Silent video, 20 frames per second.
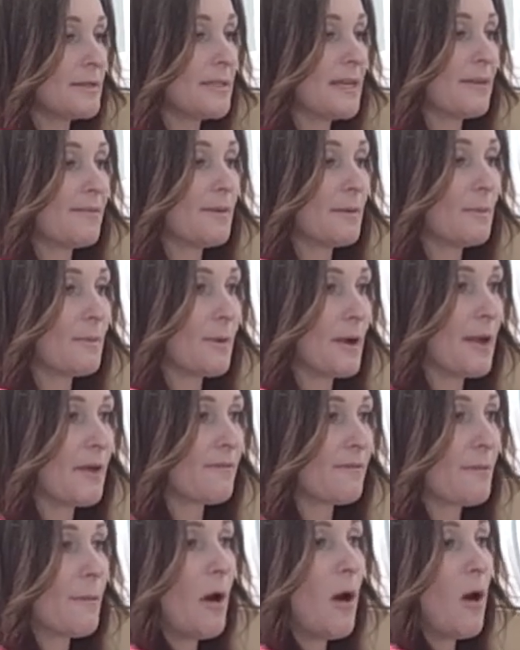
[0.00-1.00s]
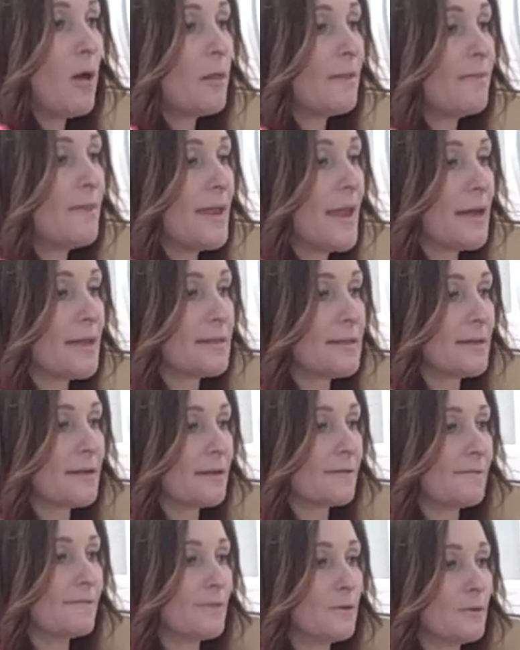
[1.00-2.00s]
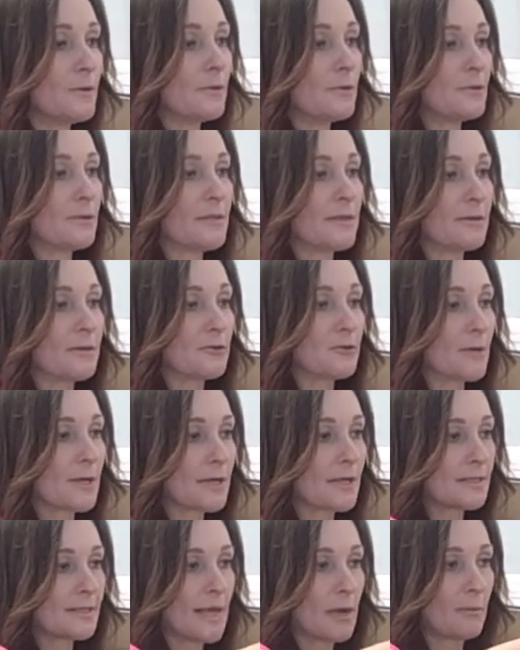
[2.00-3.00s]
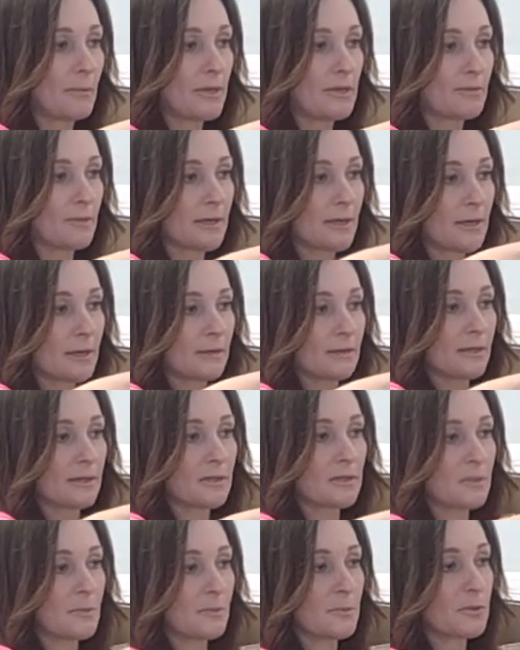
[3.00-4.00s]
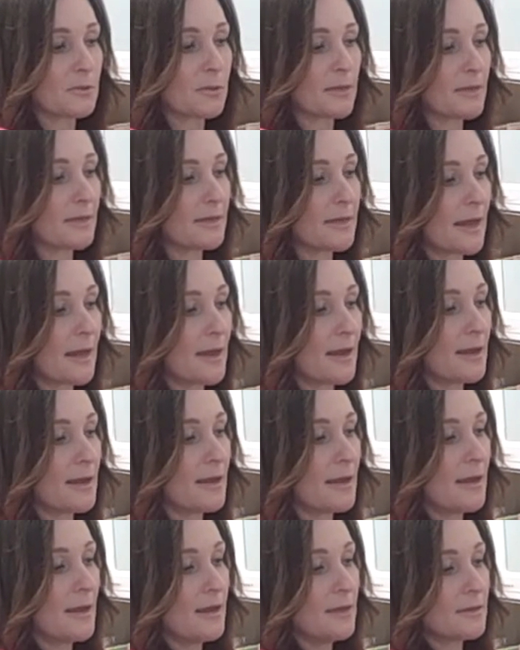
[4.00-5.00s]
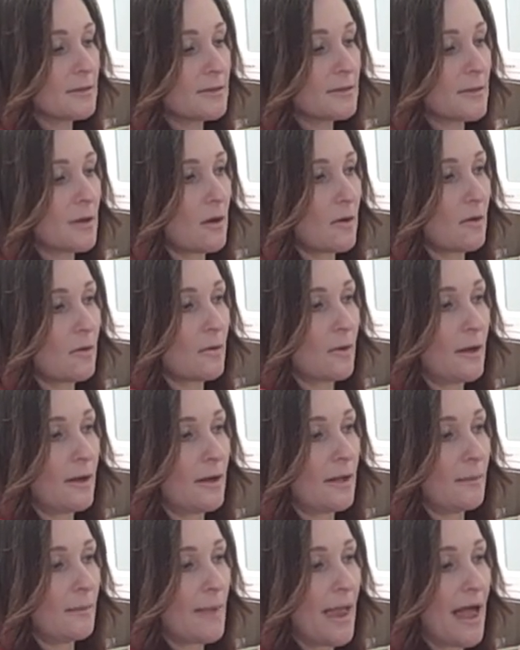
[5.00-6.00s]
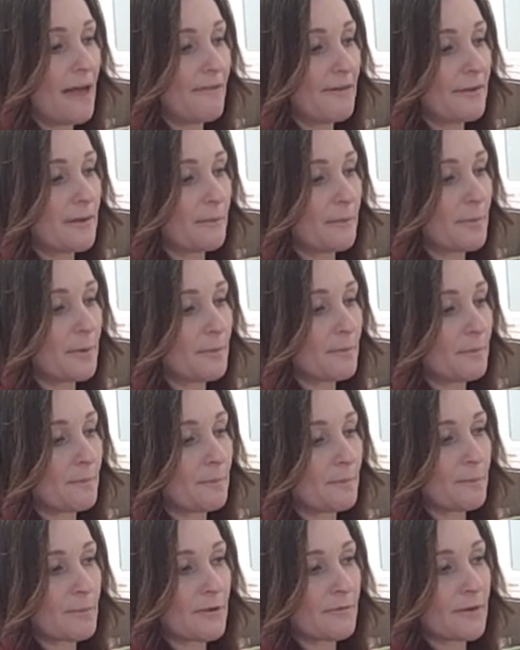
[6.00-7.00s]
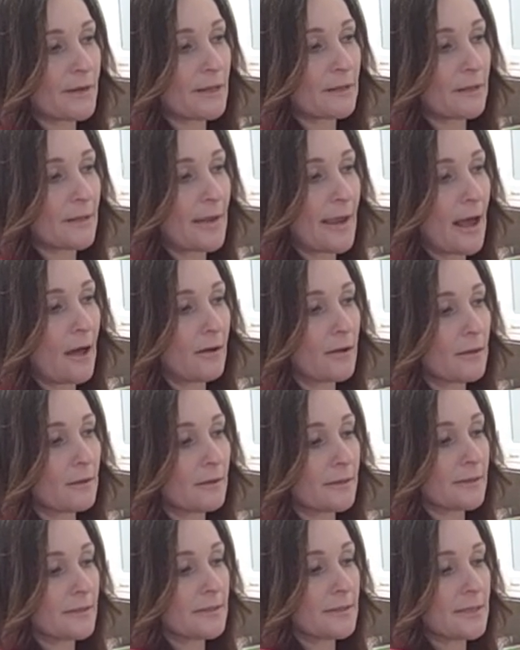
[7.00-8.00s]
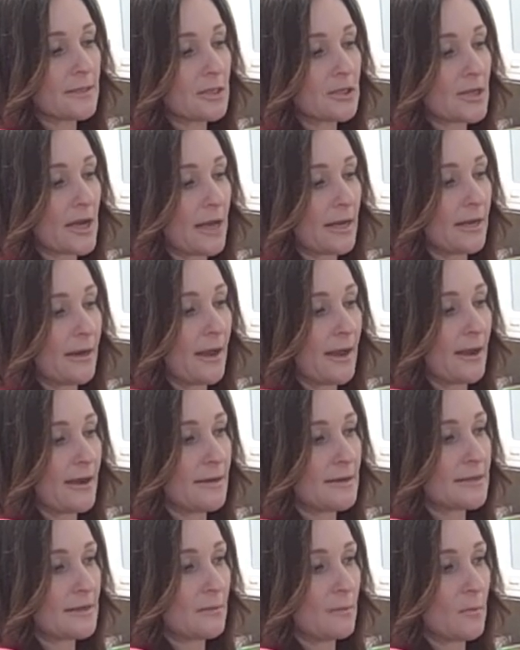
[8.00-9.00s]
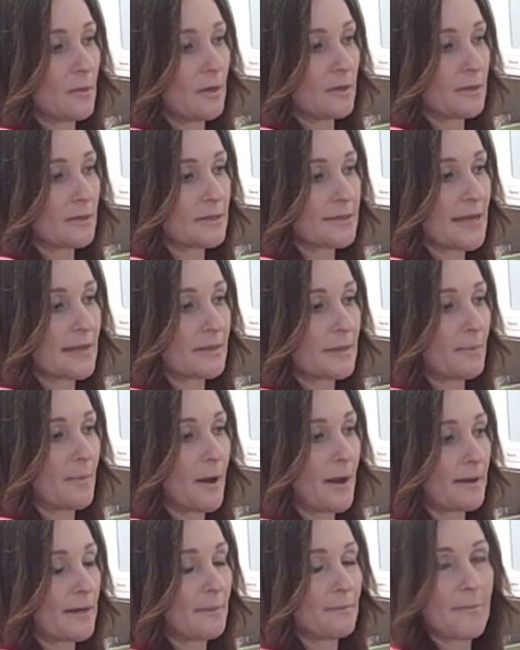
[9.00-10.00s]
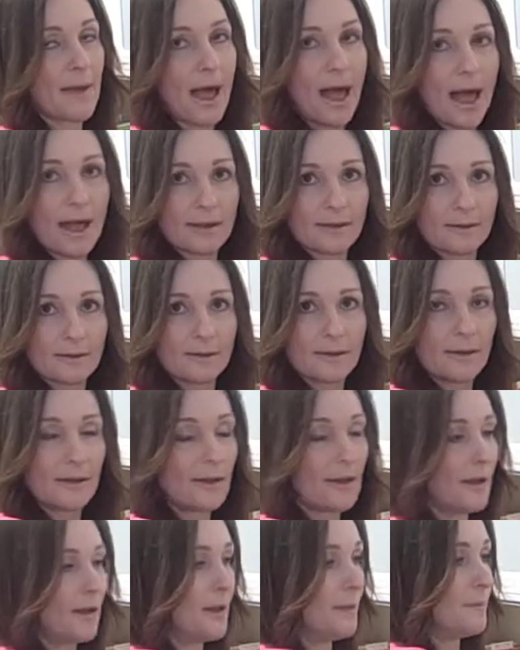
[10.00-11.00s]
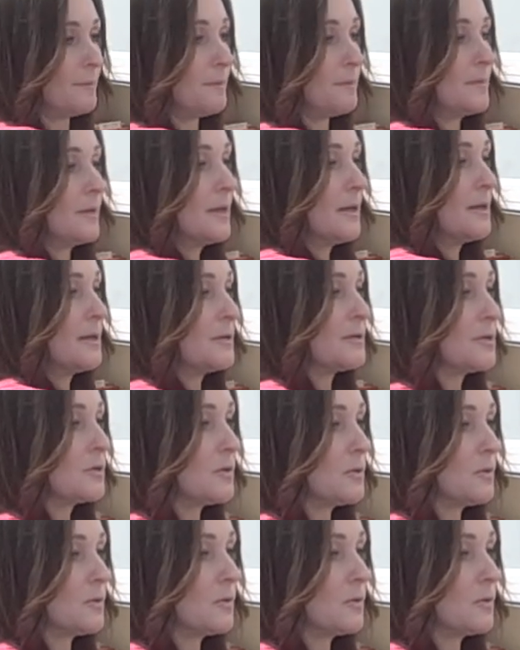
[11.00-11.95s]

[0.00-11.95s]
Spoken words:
to give it a break from all of the acidic foods and drinks that we drink and consume during the day. So having a perfectly alkaline dish at night will set the body back to